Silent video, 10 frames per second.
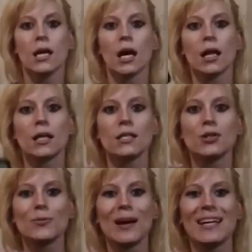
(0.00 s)
I'll then
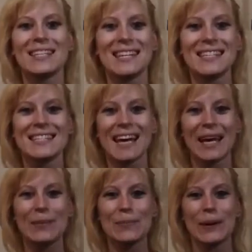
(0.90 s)
do my
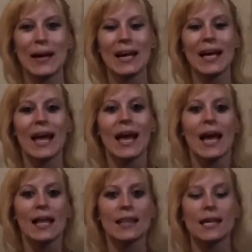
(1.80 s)
10-second break,
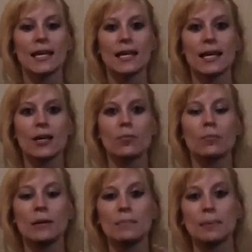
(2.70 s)
and then it'll
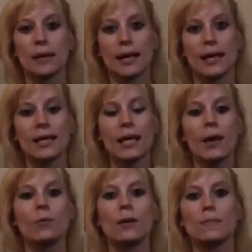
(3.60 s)
beep again,
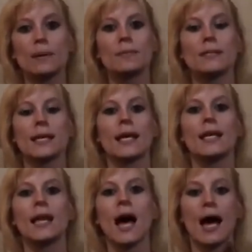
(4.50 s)
and when it beeps
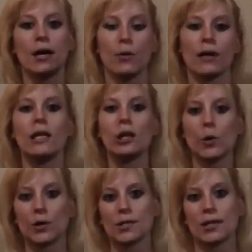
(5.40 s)
again, I know I need to go
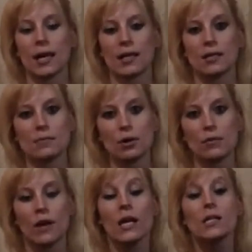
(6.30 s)
on to the next
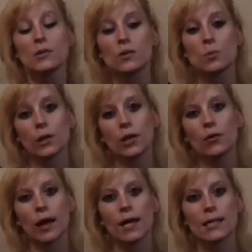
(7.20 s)
move. So it's really
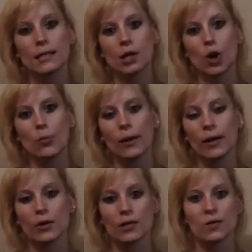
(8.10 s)
great. It's a
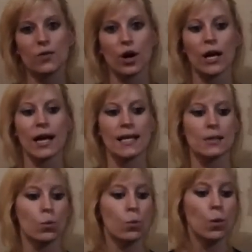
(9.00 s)
no-brainer as far as
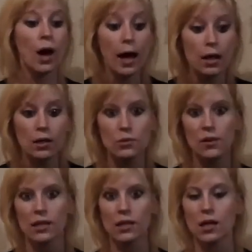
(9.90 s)
how long do I
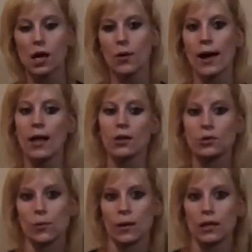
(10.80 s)
need to go or how long
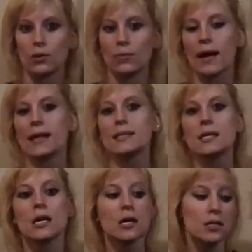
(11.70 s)
do I need to rest.
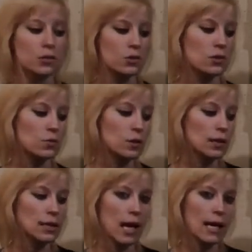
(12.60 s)
So this is
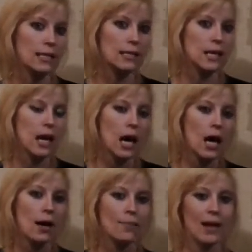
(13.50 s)
really nice.
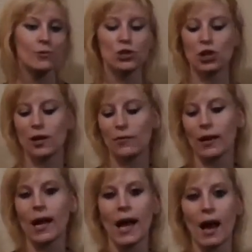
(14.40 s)
I was trying to
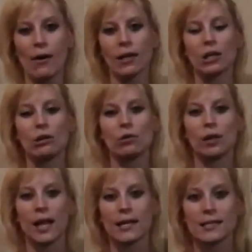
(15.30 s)
figure out how I could
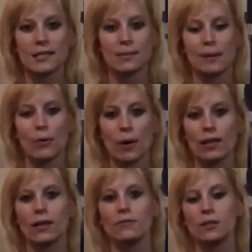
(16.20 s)
utilize this in my
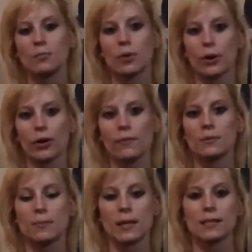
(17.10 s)
weightlifting programs
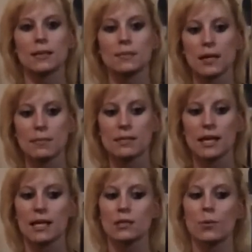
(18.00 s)
because sometimes I
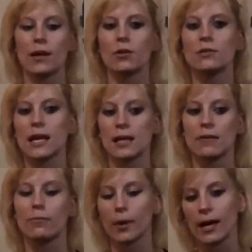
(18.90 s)
get to where I don't take
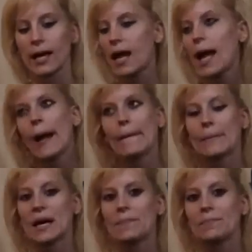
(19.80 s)
enough break.
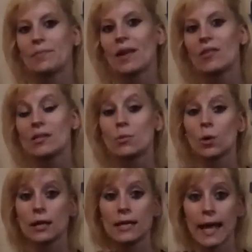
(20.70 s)
But there's the
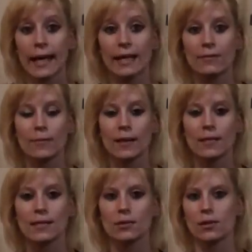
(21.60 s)
one negative about
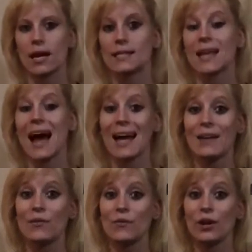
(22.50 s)
these little guys that I
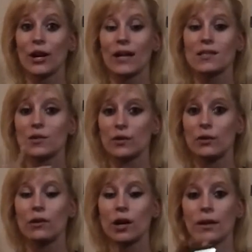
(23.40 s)
haven't figured out, so if
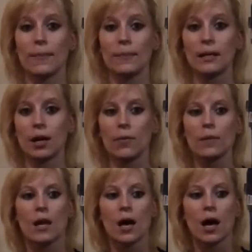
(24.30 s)
you know, let me know.
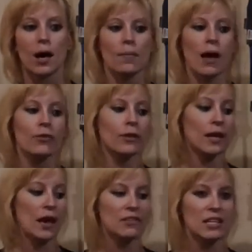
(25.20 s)
Other than
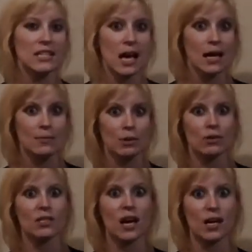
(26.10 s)
having to time your
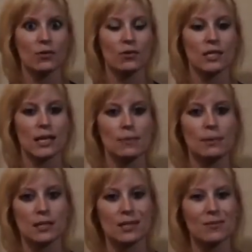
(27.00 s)
entire routine,
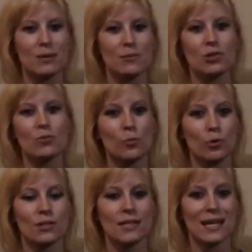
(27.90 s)
but sometimes you do
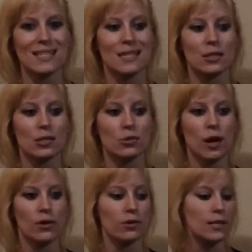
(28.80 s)
more sets than you do
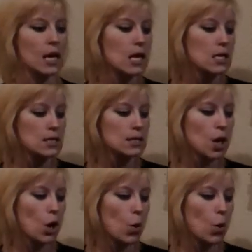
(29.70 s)
others. So